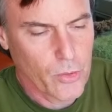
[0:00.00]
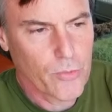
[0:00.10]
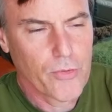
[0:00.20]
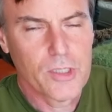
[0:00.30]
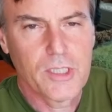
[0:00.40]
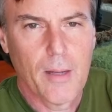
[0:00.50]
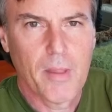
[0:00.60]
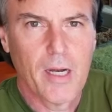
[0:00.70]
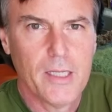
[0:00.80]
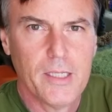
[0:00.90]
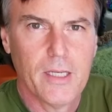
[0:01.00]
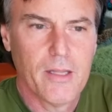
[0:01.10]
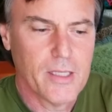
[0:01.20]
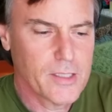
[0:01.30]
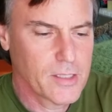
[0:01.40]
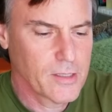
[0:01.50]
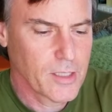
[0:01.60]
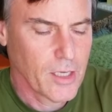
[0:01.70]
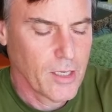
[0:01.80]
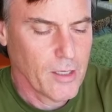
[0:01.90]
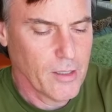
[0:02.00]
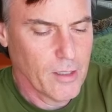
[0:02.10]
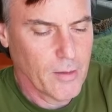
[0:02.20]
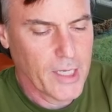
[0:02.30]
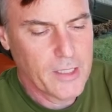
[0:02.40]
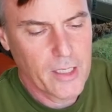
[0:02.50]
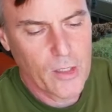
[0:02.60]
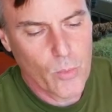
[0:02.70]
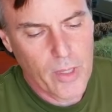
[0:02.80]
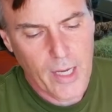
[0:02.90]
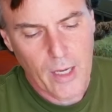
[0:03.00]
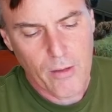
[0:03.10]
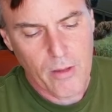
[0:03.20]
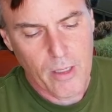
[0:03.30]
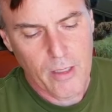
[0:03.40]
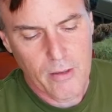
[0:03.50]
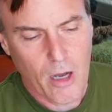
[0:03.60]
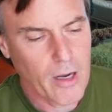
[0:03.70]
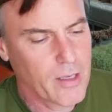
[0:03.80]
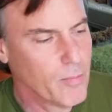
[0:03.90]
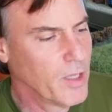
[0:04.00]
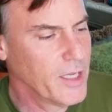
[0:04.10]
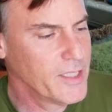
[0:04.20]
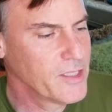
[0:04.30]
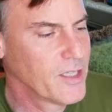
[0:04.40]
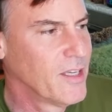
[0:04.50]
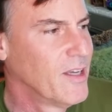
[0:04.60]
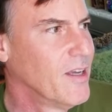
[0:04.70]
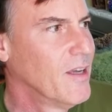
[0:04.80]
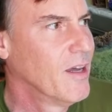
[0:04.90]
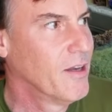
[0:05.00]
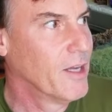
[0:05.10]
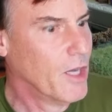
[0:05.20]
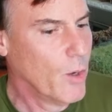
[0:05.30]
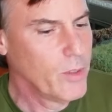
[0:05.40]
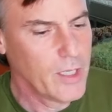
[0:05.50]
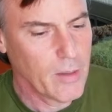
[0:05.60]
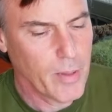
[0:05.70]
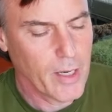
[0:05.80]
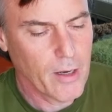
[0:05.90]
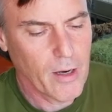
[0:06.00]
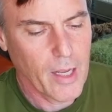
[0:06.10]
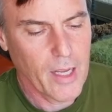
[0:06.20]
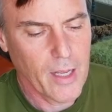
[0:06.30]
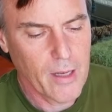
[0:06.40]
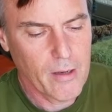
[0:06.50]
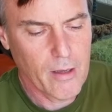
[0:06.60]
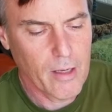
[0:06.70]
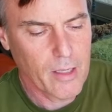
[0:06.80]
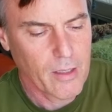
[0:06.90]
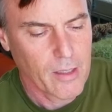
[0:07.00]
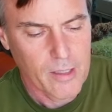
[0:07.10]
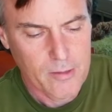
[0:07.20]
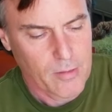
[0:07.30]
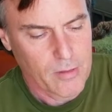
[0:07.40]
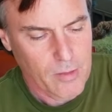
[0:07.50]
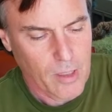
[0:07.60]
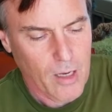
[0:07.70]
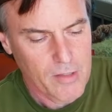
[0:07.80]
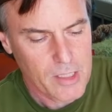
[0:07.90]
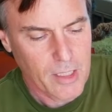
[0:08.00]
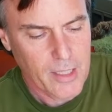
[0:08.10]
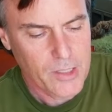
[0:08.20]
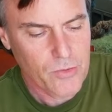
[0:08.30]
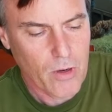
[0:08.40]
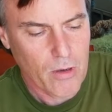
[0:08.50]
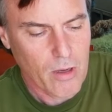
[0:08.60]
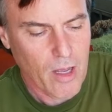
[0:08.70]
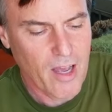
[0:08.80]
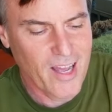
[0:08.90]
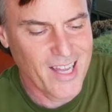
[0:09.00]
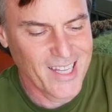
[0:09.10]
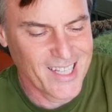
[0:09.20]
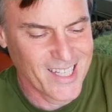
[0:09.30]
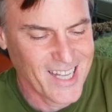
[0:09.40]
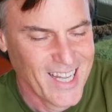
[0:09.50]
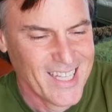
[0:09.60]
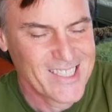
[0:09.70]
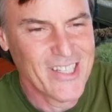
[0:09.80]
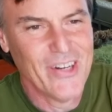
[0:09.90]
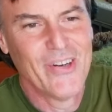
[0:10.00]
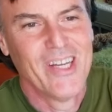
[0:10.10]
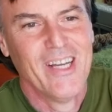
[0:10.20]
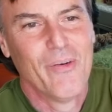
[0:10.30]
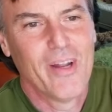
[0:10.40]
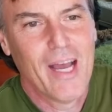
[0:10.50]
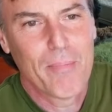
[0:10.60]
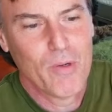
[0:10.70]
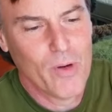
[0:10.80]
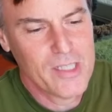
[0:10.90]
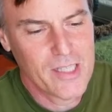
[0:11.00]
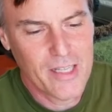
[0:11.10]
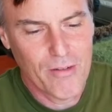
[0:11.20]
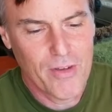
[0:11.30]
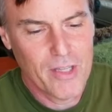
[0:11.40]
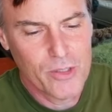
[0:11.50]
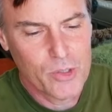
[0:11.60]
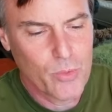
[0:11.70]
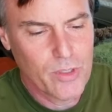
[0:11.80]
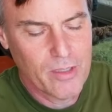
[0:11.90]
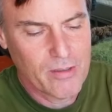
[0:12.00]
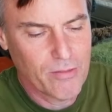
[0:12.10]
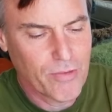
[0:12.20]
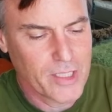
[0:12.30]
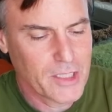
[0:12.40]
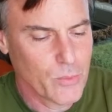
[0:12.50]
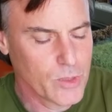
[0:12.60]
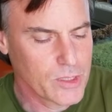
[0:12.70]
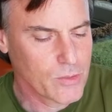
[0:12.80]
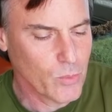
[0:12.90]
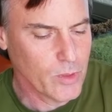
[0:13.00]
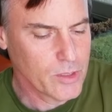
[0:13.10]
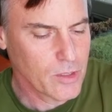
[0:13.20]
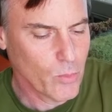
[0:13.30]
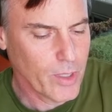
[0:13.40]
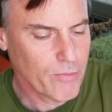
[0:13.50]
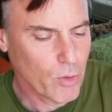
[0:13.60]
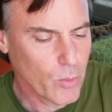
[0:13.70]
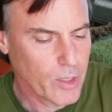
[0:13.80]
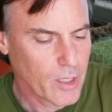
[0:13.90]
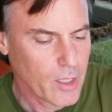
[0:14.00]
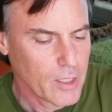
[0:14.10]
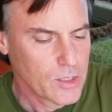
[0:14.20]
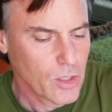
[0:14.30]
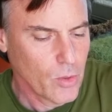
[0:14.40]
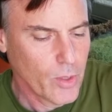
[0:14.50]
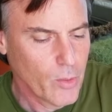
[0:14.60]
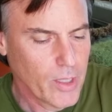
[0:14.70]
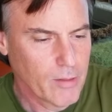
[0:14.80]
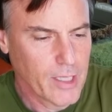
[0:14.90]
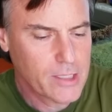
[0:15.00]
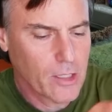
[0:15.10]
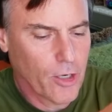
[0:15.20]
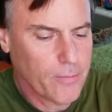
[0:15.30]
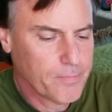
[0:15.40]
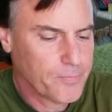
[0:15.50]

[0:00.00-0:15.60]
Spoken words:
the first time that I did this, I did it without the nock in place and not knowing any better, and obviously that's wrong. So what happened was then the fletching was way forward. So anyway, lesson learned.